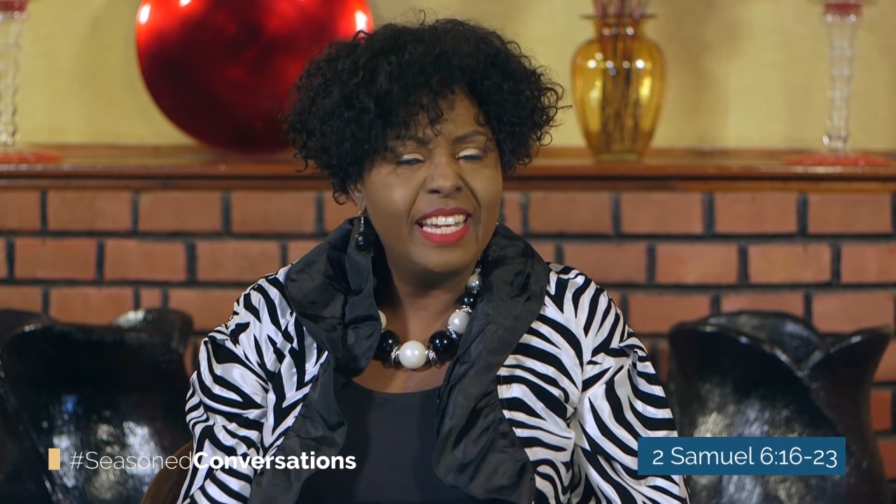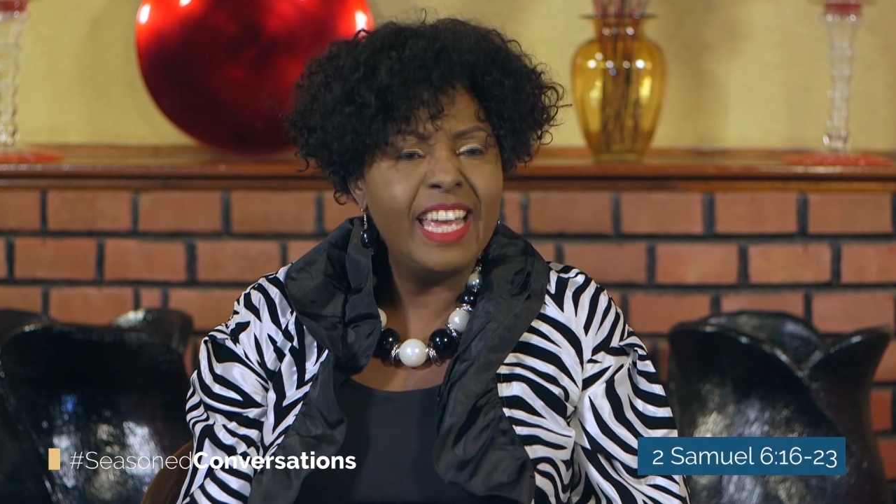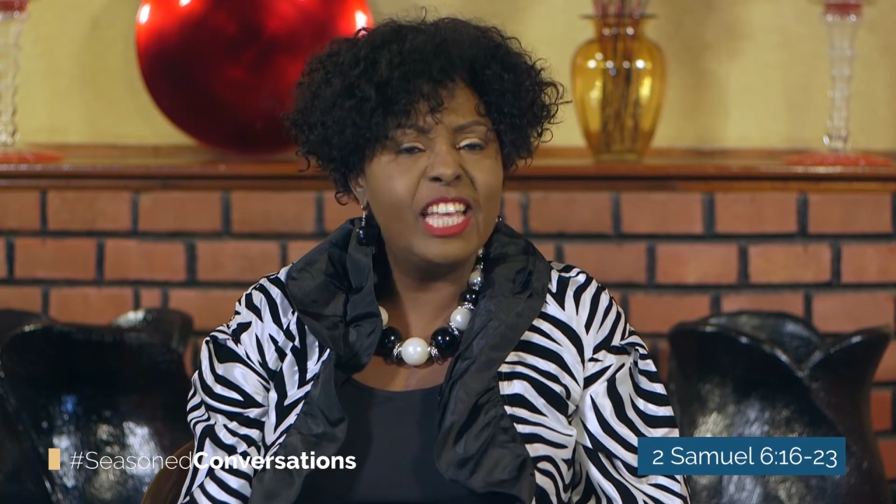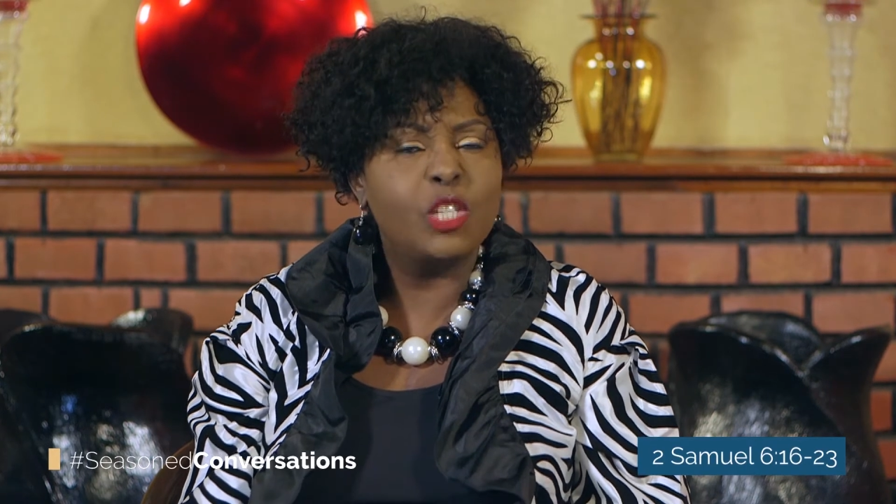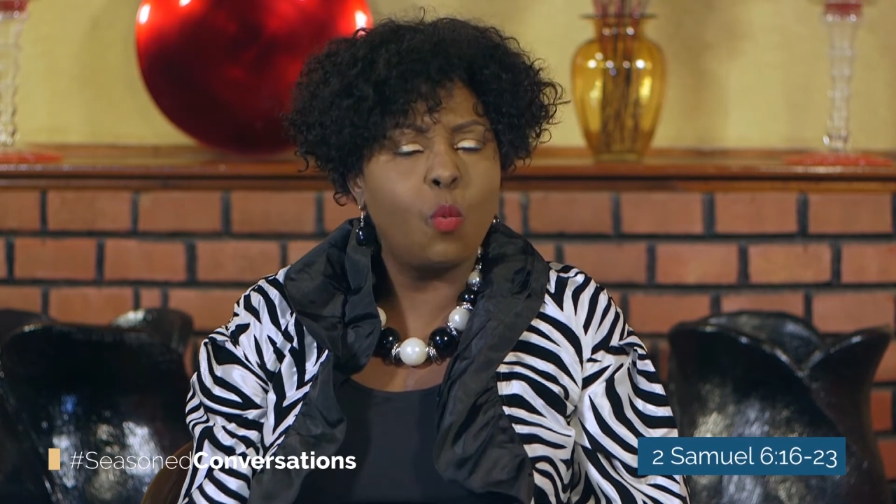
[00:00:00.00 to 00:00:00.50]

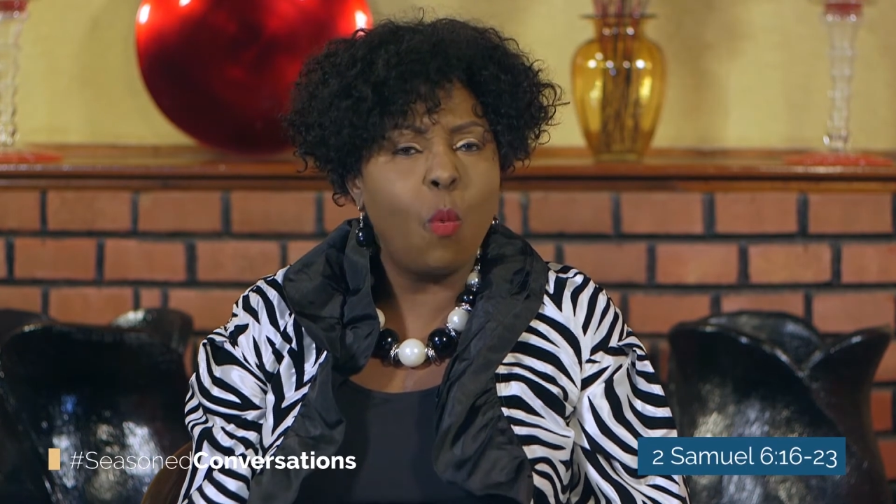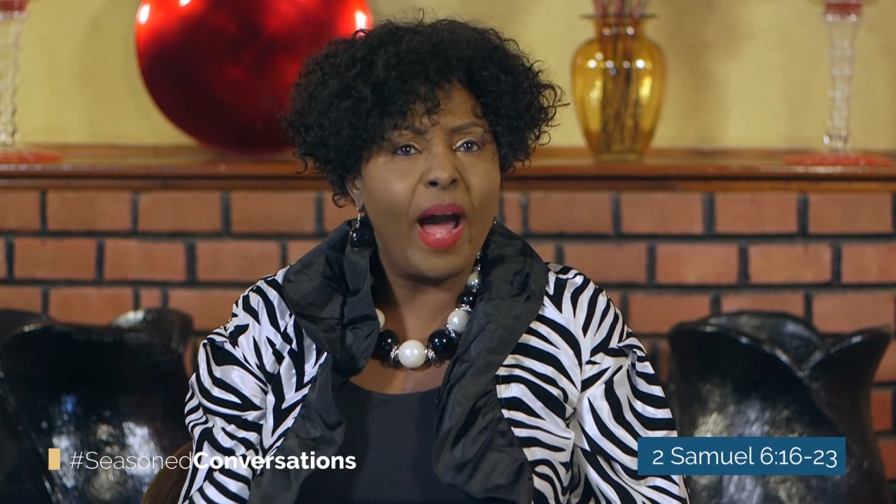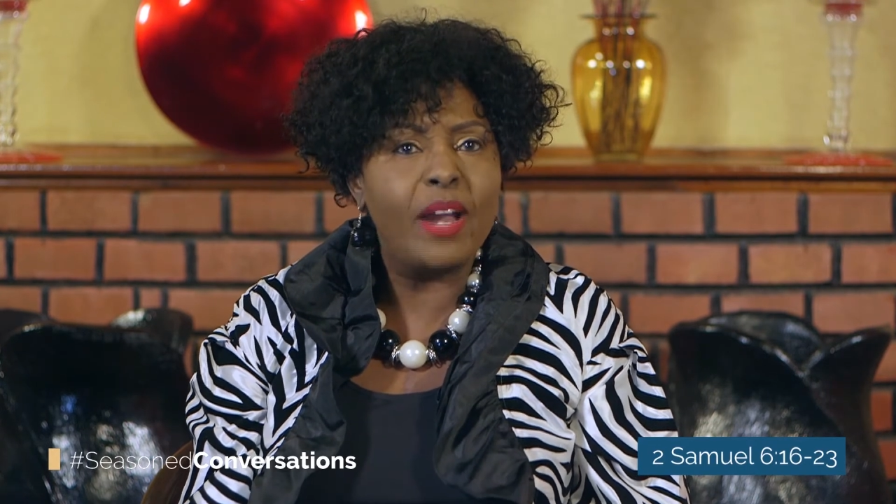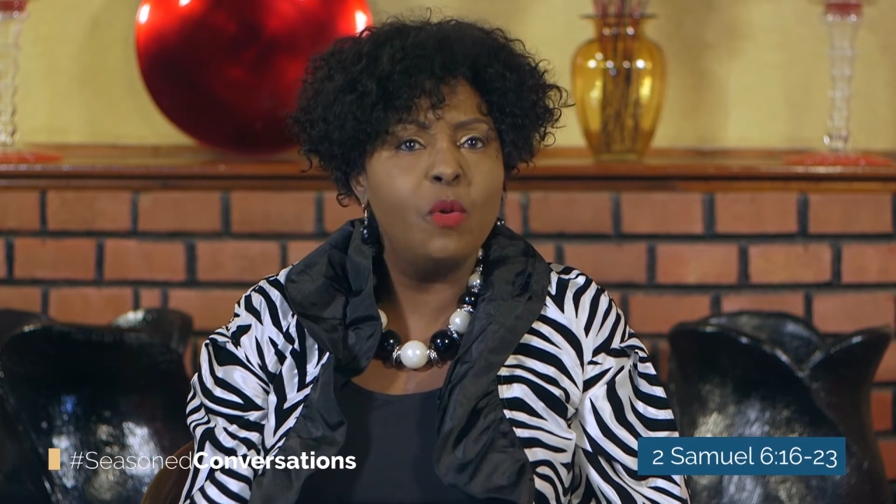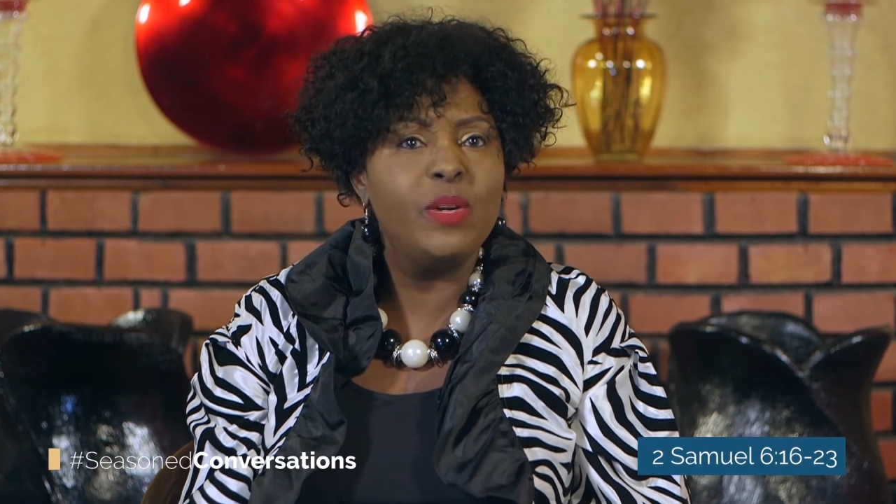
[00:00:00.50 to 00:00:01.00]
is
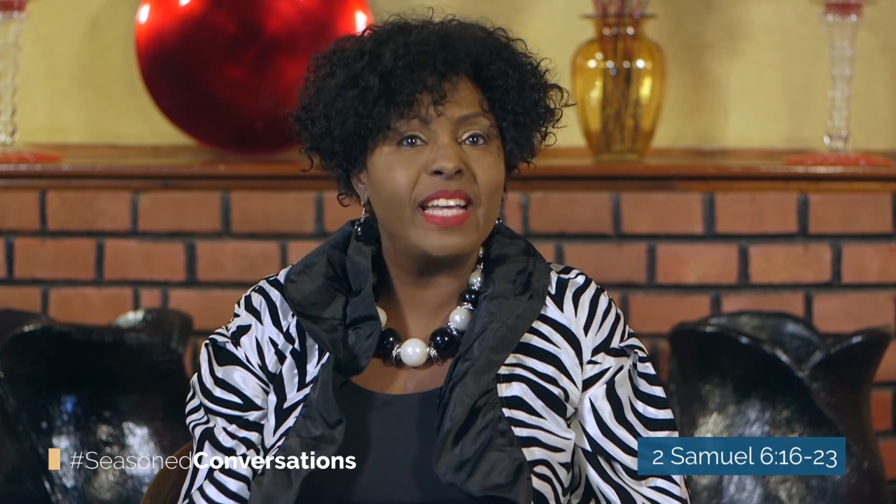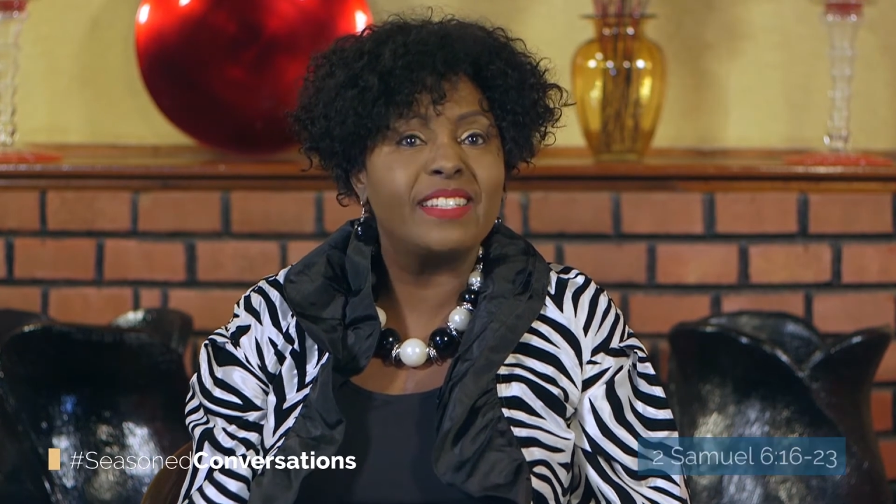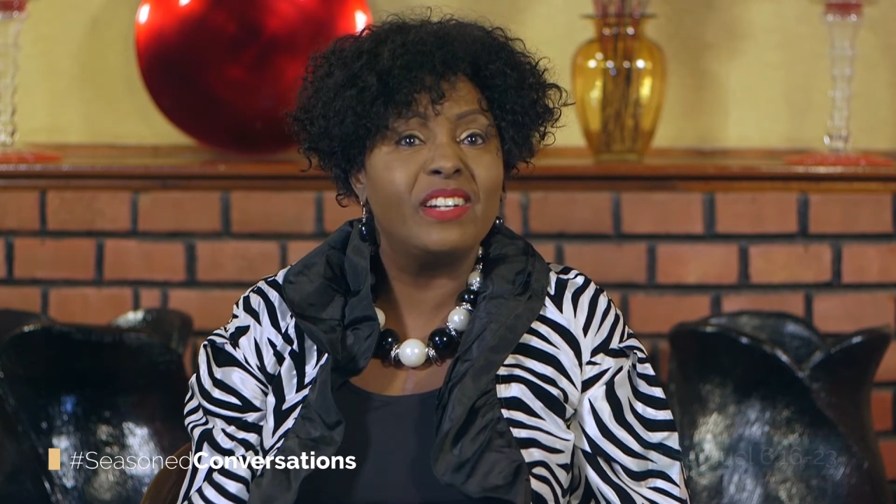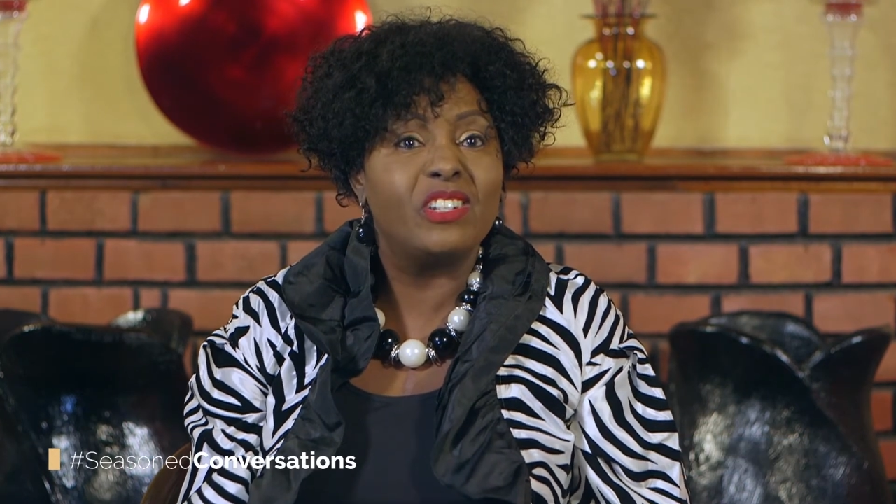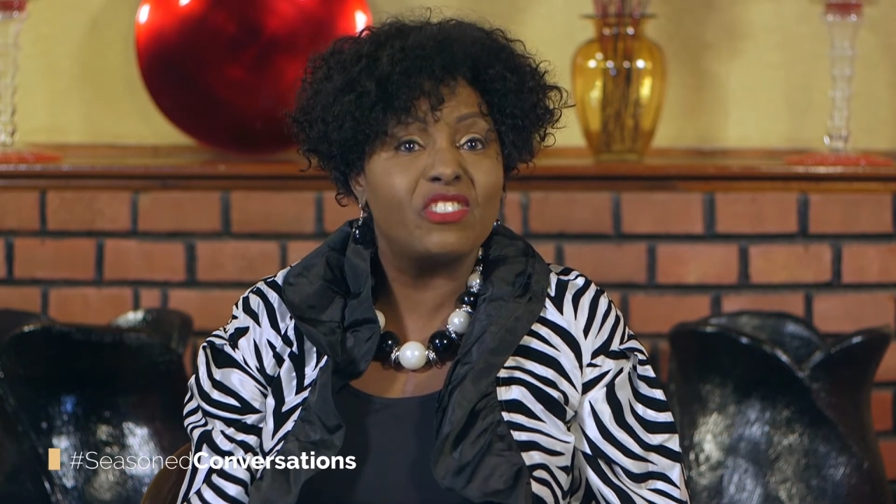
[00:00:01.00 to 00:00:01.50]
one who does
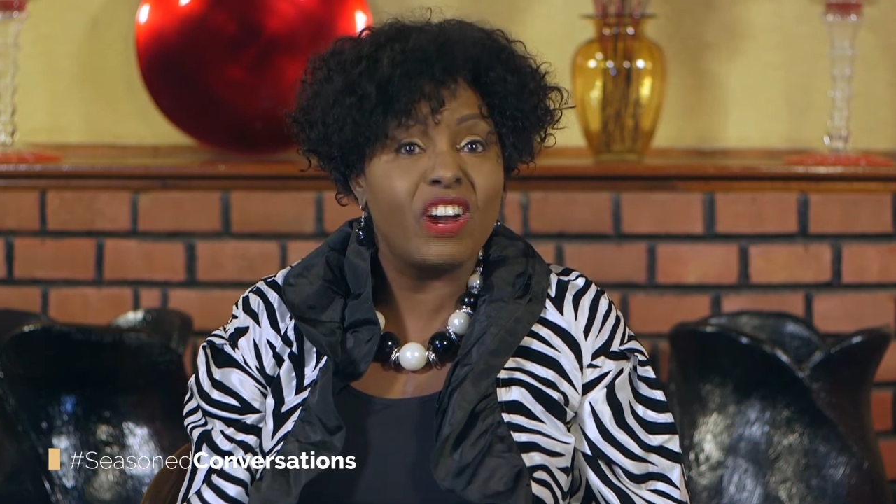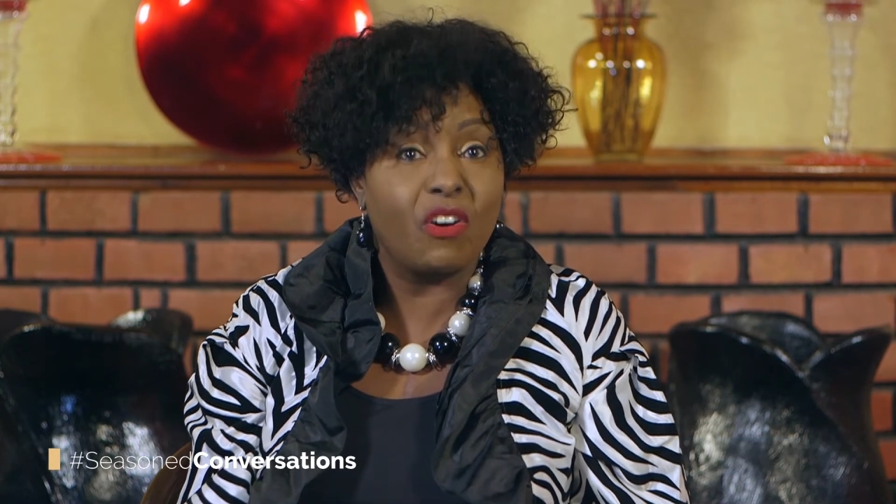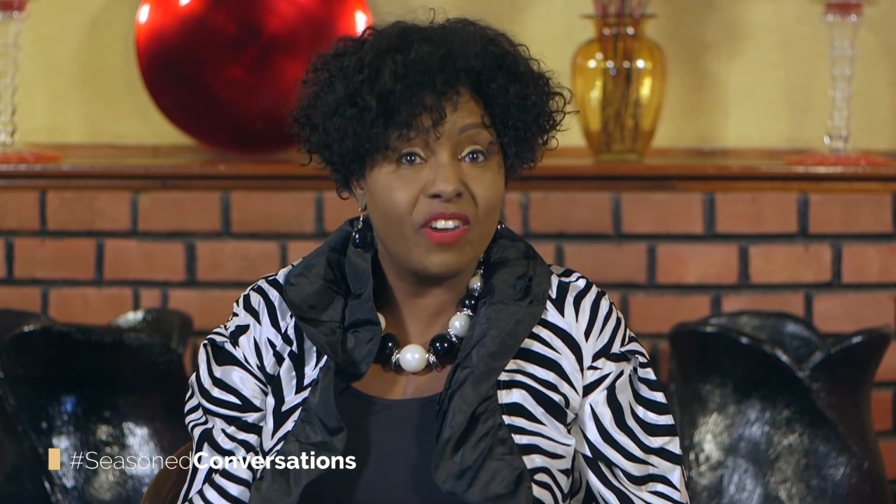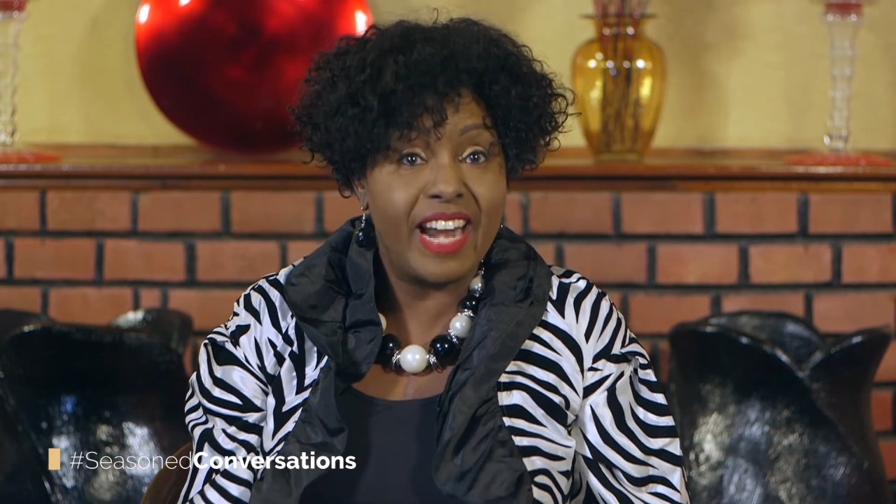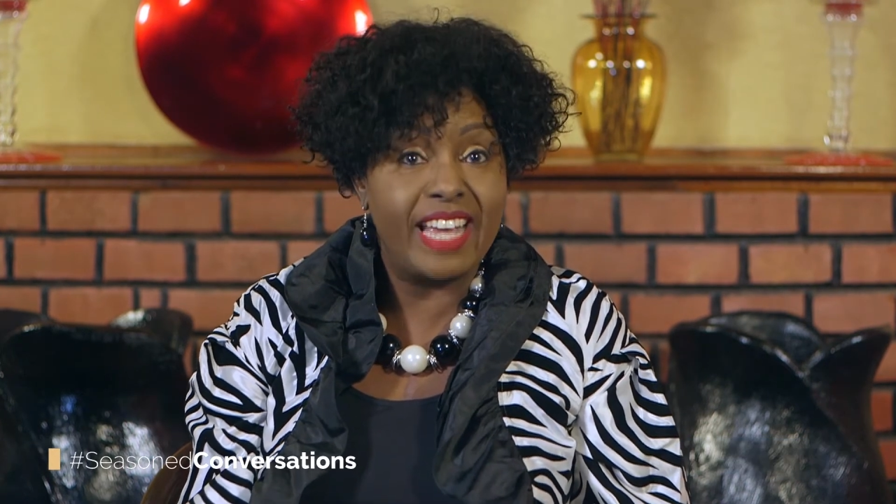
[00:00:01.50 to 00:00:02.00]
not
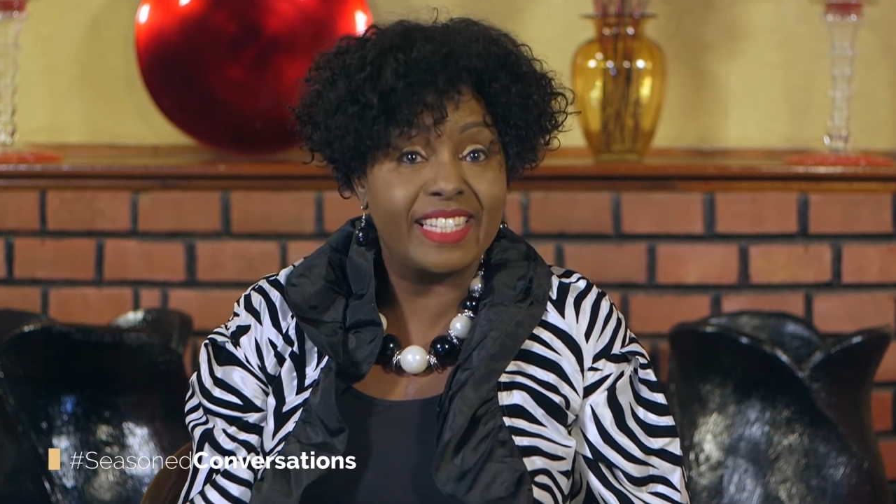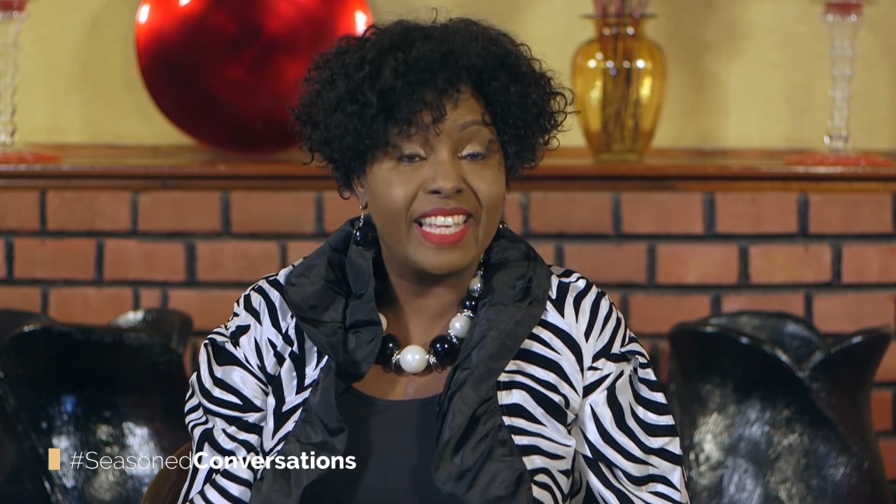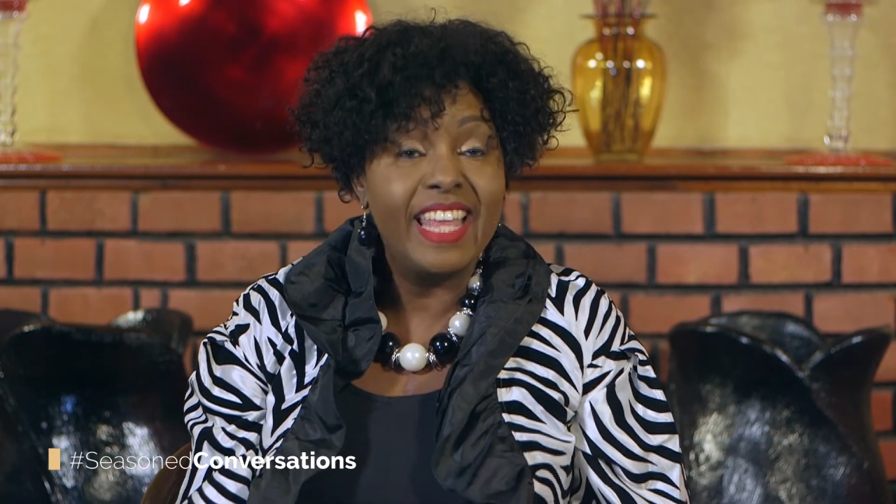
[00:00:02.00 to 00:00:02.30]
recognize